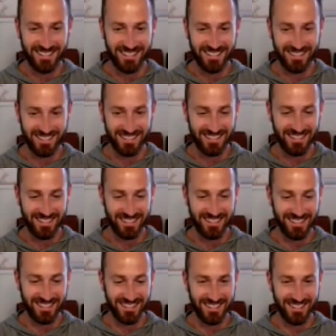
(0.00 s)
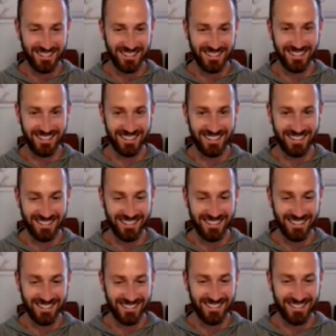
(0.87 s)

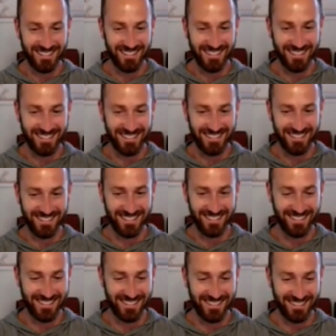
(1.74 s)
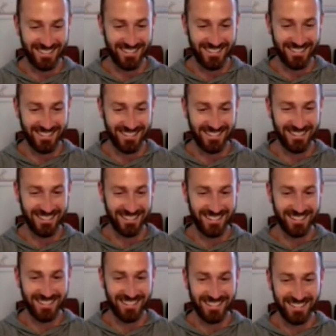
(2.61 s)

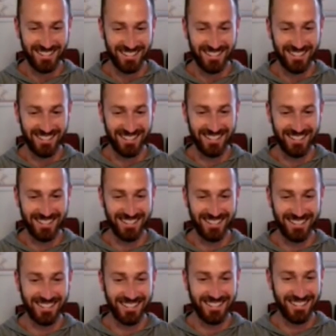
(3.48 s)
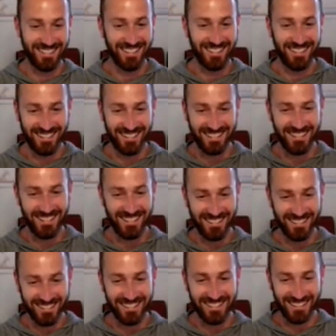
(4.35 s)

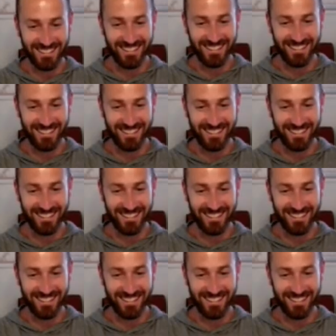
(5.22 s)
This person isn't speaking.